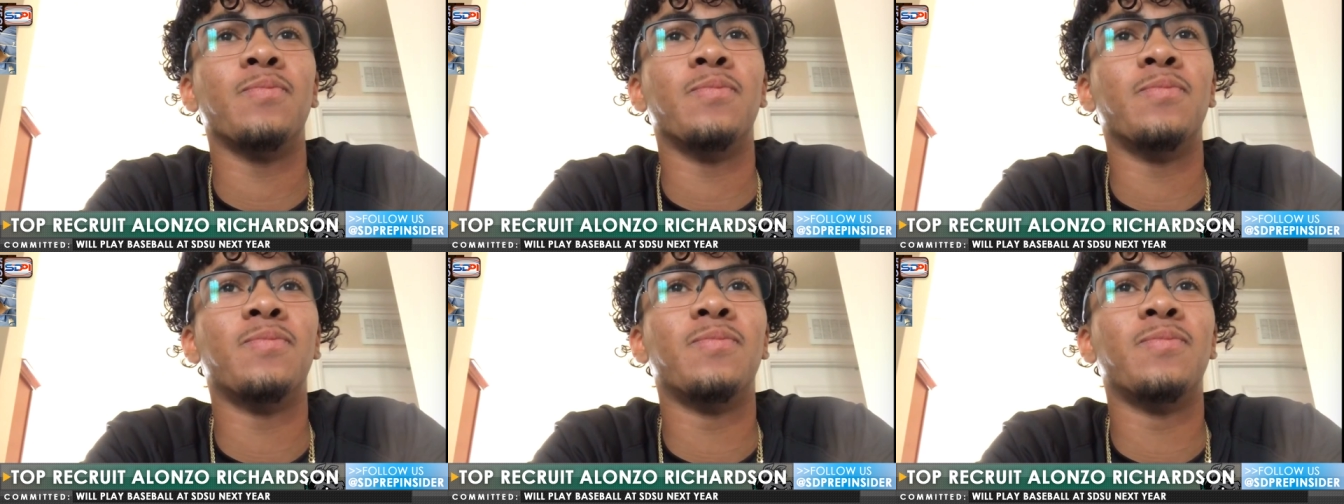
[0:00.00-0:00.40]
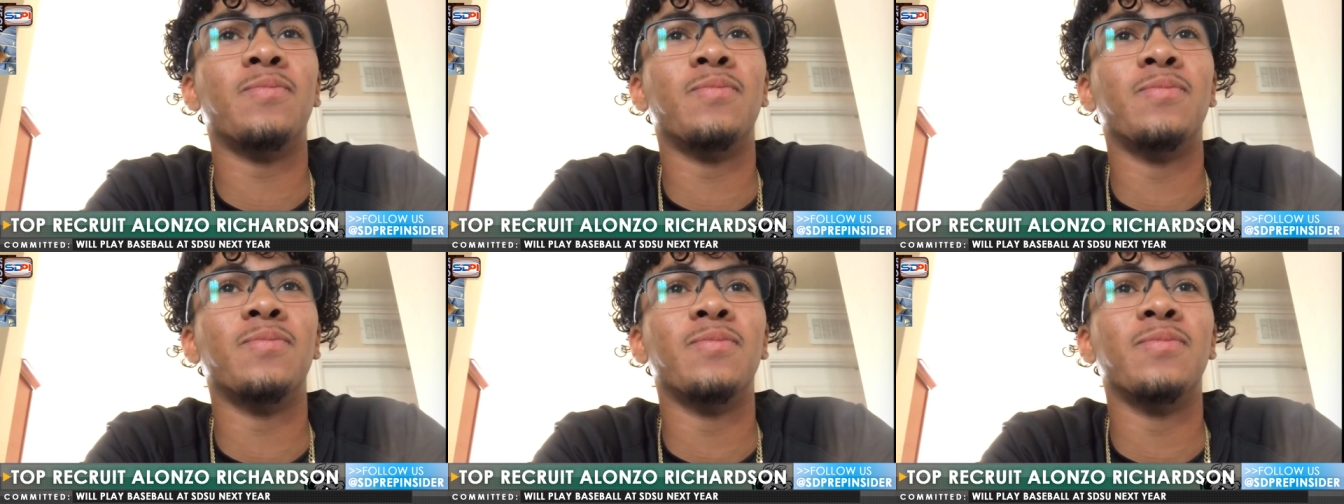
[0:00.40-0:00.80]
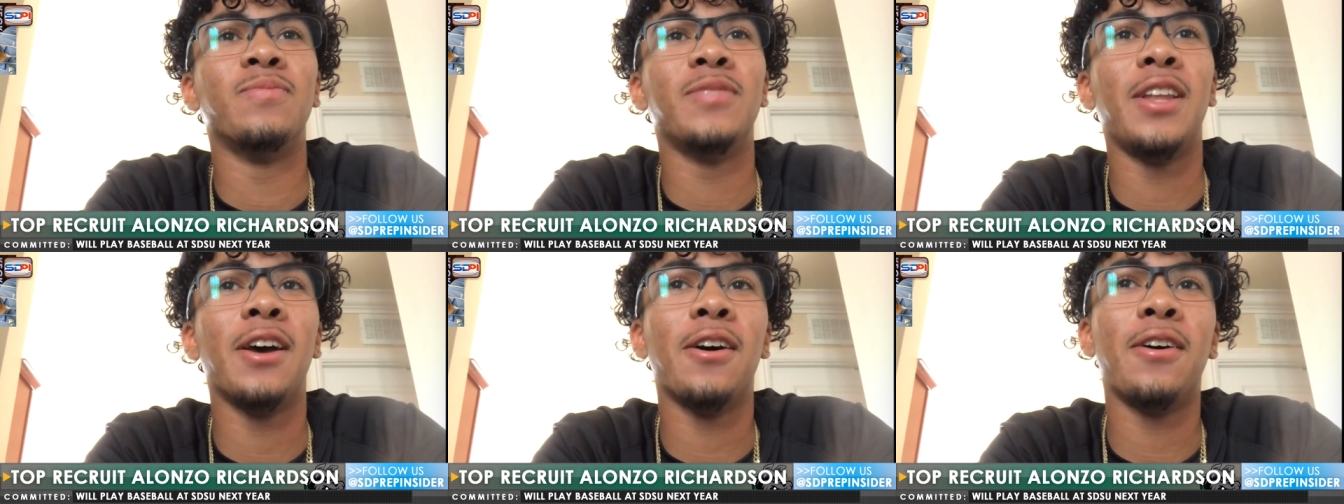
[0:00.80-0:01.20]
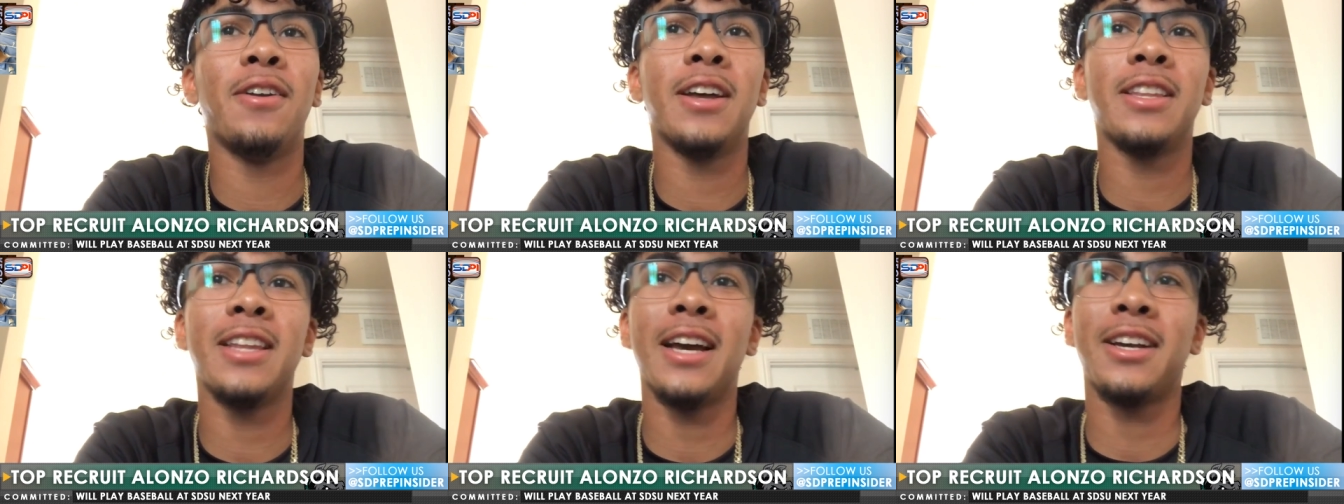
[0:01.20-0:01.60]
Mm no,
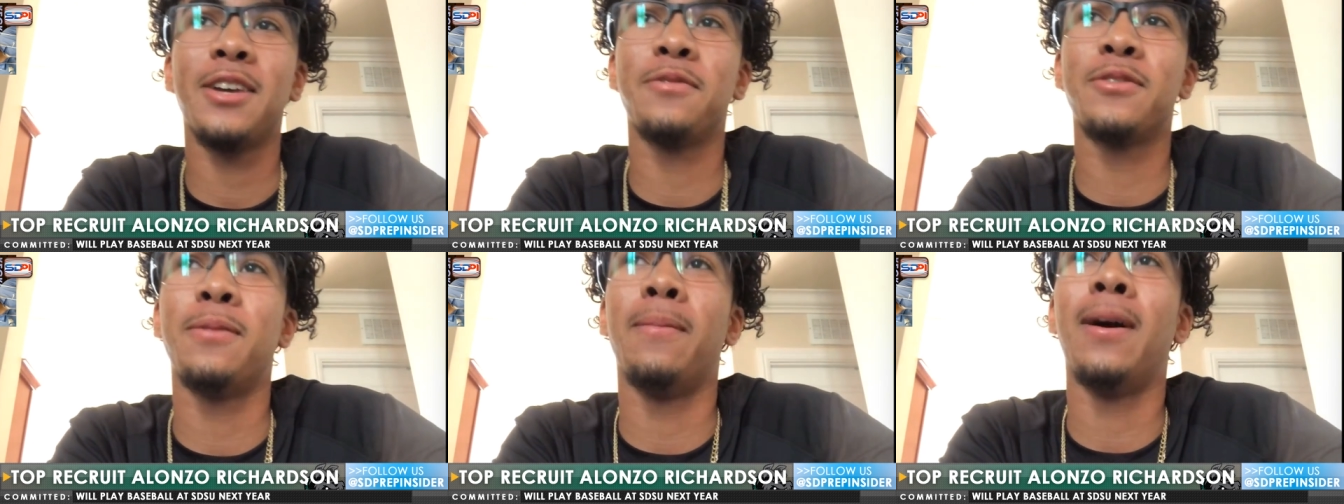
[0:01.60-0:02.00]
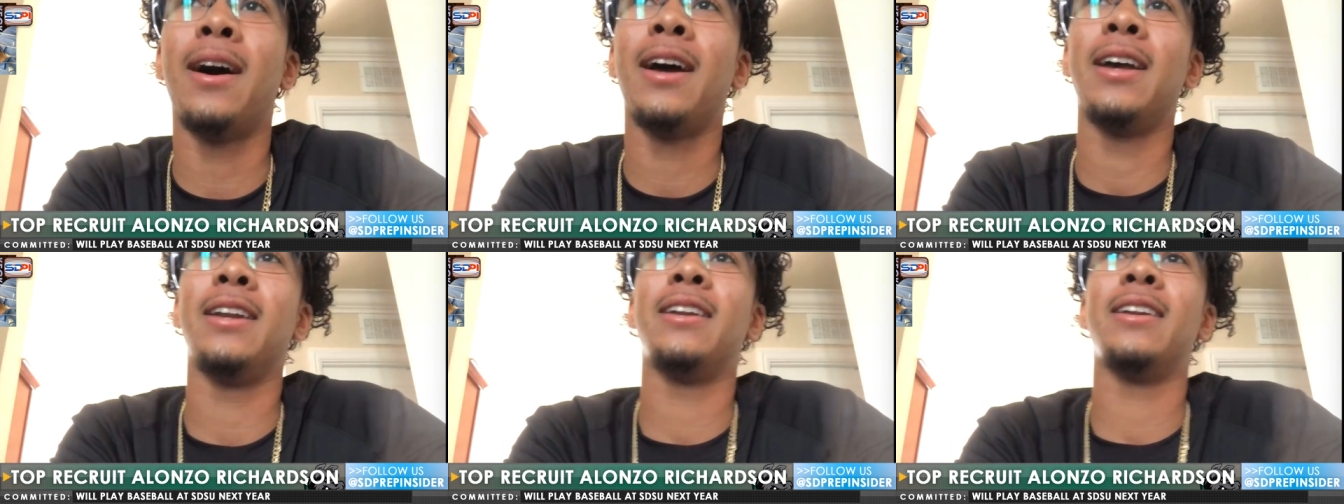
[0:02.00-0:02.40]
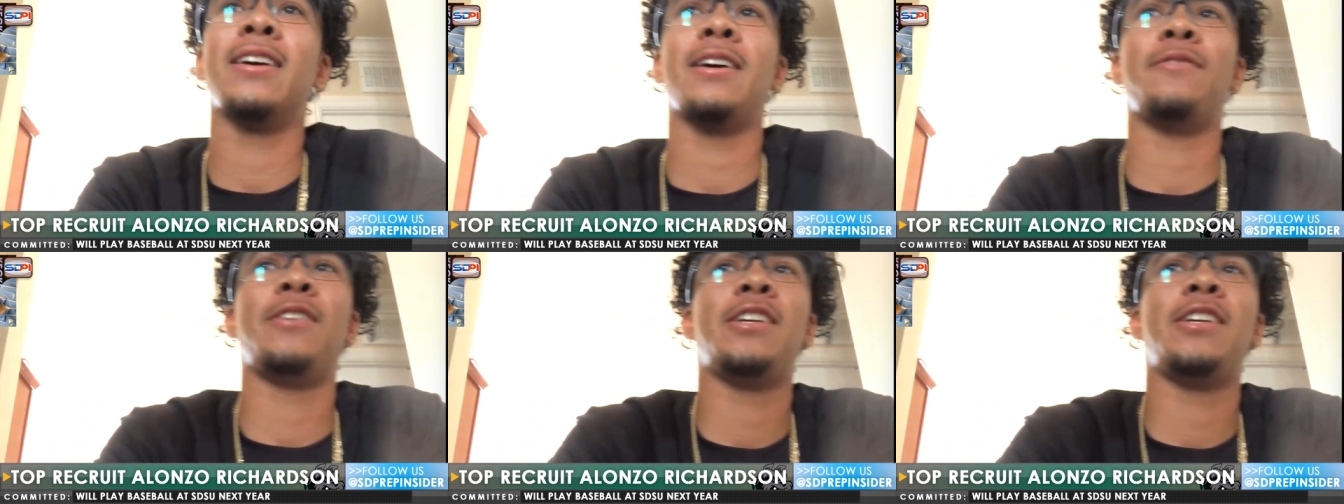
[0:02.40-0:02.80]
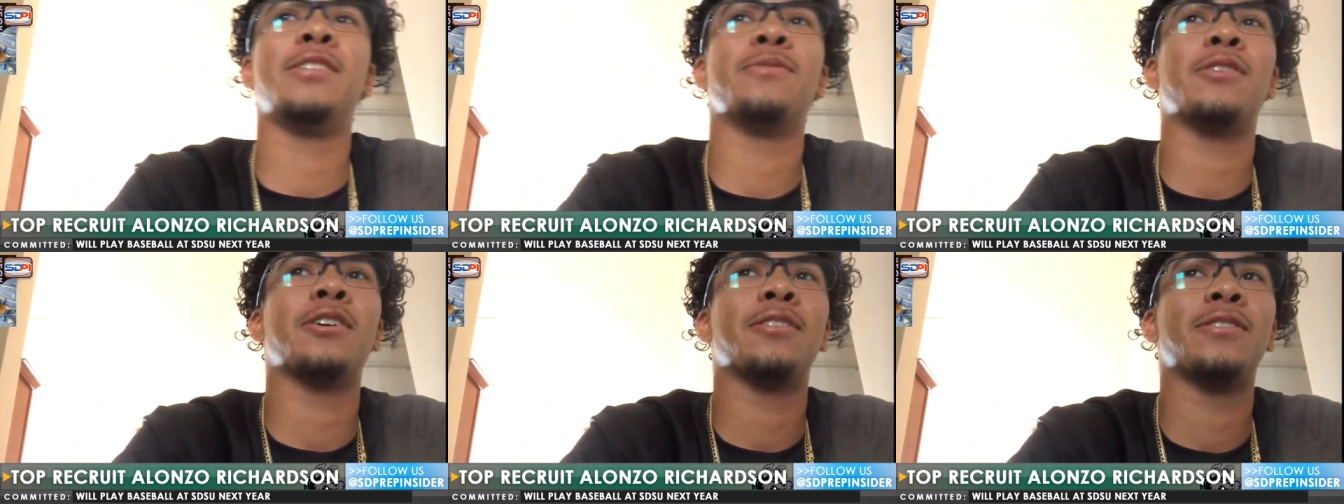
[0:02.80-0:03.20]
nothing that comes to mind. I mean, he's
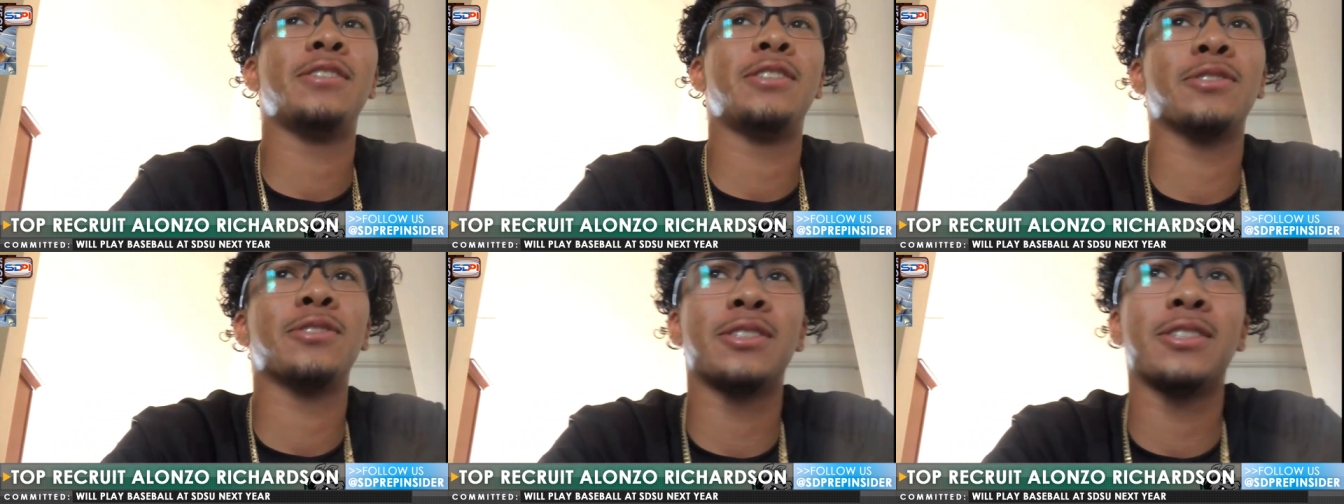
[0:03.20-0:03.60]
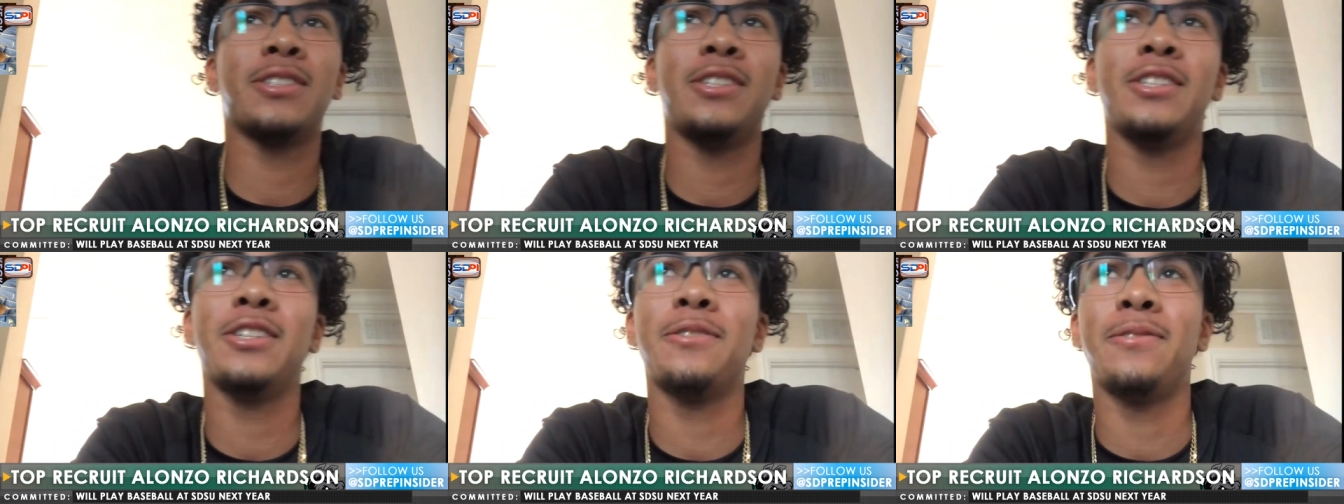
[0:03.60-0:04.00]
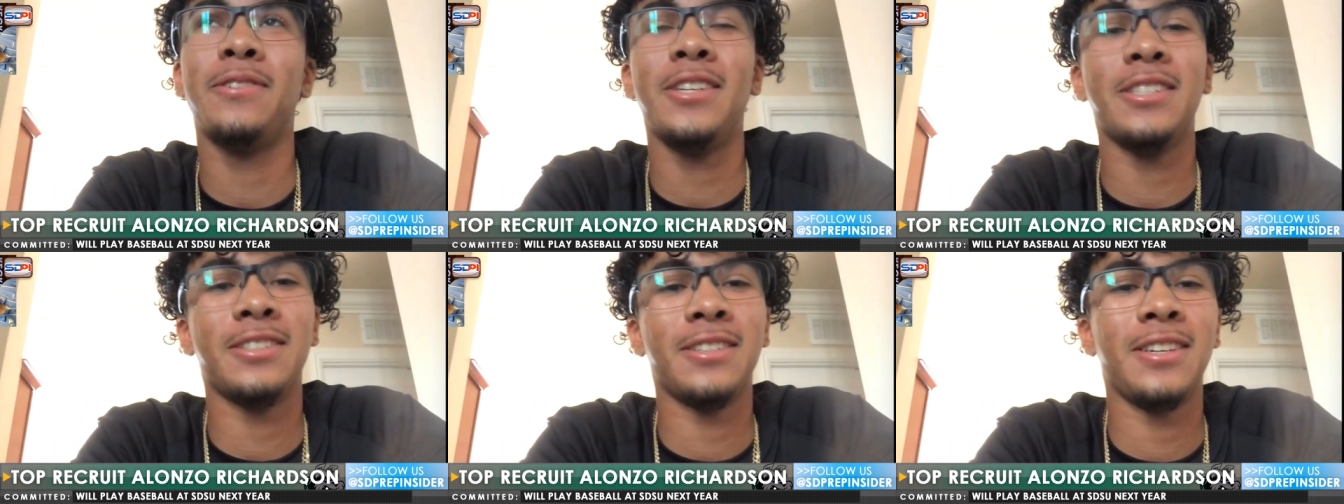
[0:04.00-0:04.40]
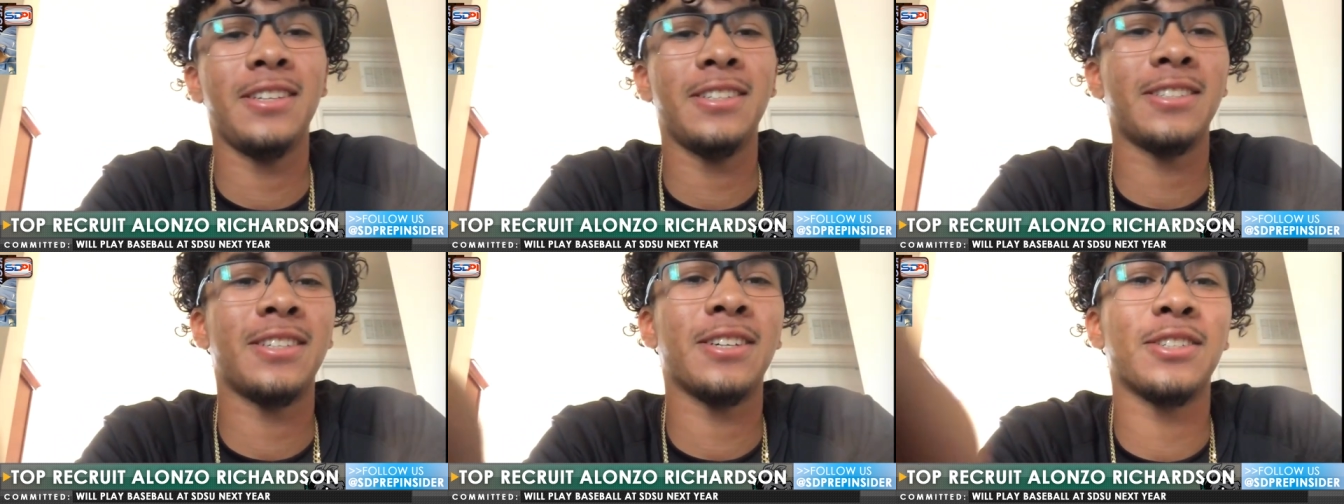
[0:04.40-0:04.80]
more he's real he's he's
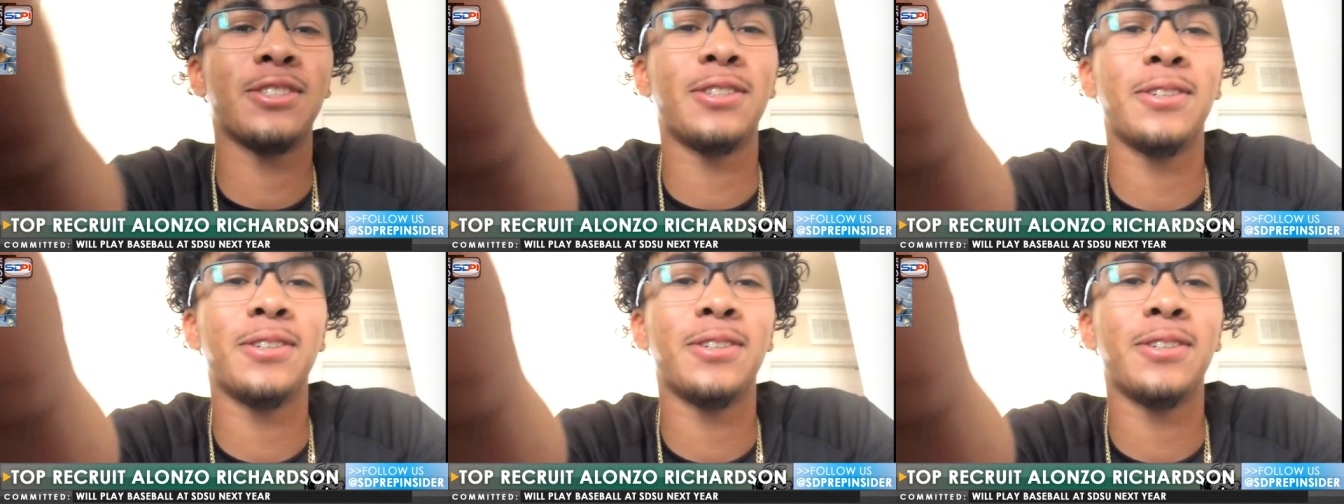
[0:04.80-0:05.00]
he's a serious